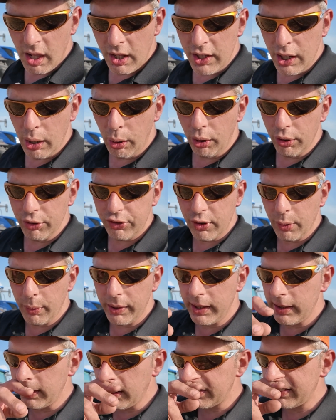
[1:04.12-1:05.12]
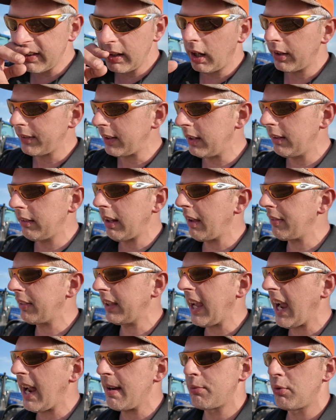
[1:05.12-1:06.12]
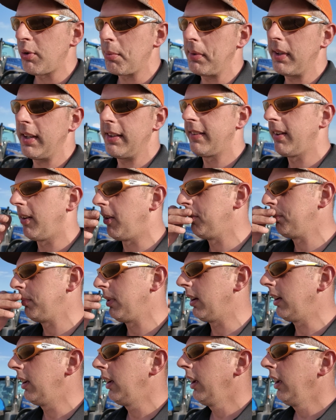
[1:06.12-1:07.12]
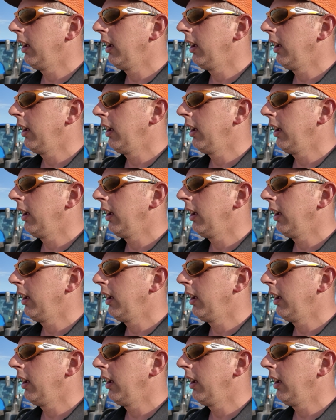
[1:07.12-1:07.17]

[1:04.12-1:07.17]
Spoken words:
No, I didn't have the camera with me at the time, but